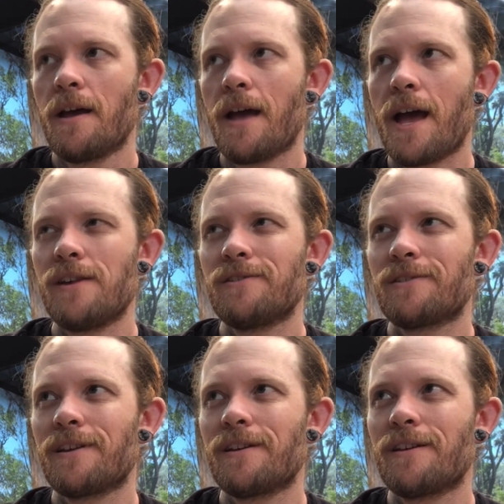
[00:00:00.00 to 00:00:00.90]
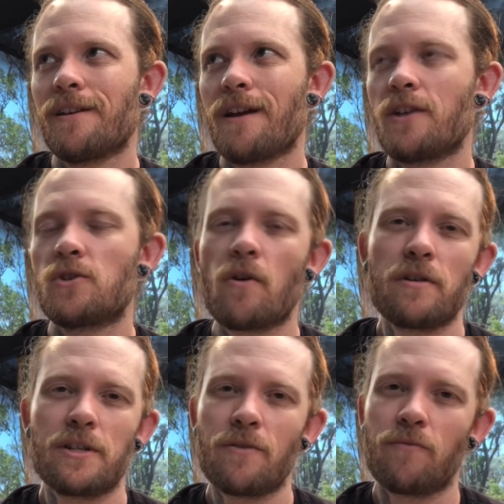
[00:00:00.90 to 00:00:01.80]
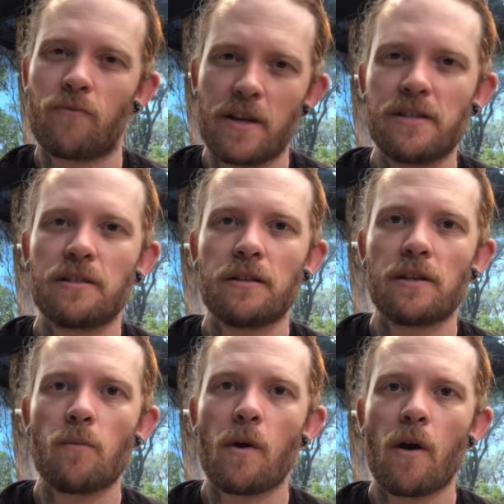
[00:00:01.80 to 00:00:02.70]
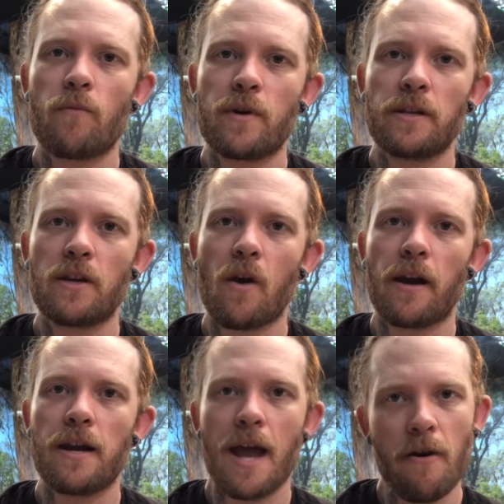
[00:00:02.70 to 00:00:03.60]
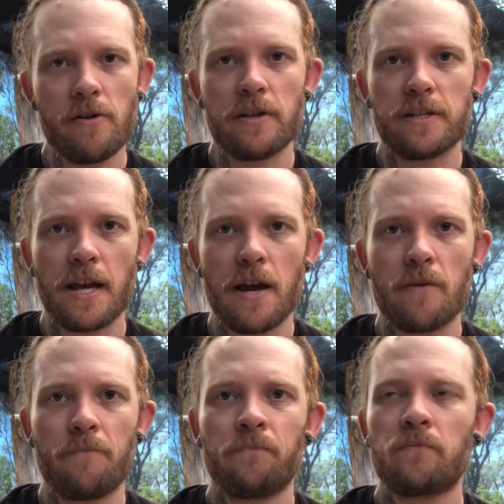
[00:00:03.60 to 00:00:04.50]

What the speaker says: And it's not until recently where I really kind of narrowed it down